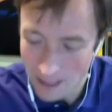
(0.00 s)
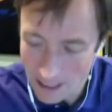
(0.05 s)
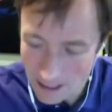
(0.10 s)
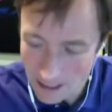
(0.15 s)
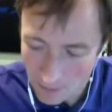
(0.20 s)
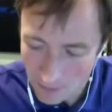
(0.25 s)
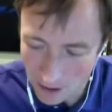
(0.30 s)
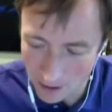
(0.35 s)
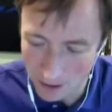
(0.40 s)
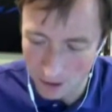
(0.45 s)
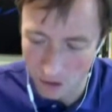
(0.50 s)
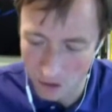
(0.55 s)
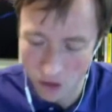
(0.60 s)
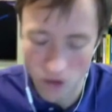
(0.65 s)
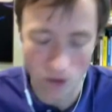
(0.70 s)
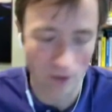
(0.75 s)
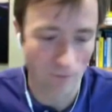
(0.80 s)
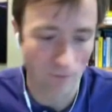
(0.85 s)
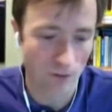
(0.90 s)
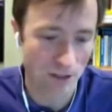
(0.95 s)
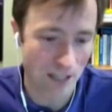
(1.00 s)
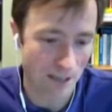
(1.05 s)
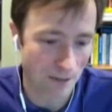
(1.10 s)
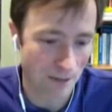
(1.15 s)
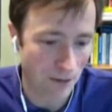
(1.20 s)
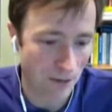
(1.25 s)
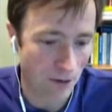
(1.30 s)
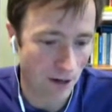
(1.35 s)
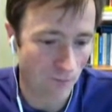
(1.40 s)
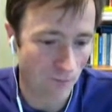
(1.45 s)
a little short for time and I
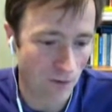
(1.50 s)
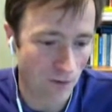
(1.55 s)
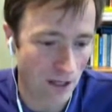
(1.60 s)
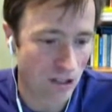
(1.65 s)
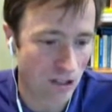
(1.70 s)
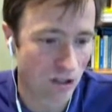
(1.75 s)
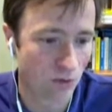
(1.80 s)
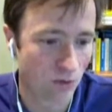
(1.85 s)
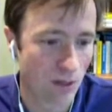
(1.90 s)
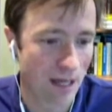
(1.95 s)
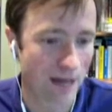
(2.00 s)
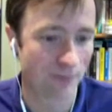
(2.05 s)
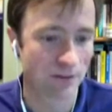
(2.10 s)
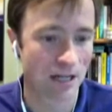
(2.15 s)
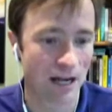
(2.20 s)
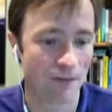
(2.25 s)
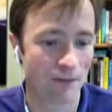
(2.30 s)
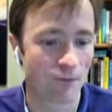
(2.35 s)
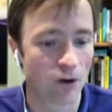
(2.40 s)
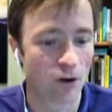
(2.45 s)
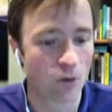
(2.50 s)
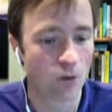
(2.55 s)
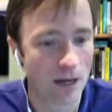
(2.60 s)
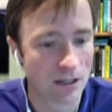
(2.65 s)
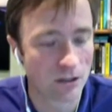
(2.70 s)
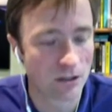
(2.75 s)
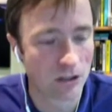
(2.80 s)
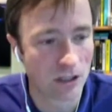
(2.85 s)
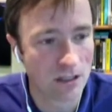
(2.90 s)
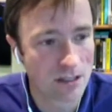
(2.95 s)
want to finish so we have time for
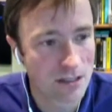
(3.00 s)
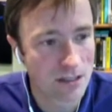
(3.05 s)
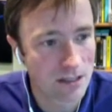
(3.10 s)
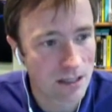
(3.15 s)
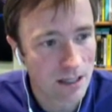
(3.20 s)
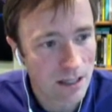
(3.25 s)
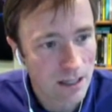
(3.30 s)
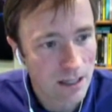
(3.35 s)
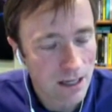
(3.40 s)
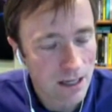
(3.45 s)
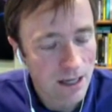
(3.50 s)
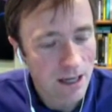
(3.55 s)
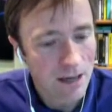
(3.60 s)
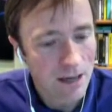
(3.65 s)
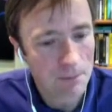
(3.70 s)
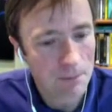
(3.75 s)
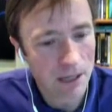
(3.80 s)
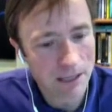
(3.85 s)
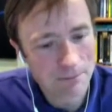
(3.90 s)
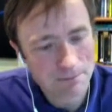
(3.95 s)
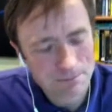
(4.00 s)
questions. But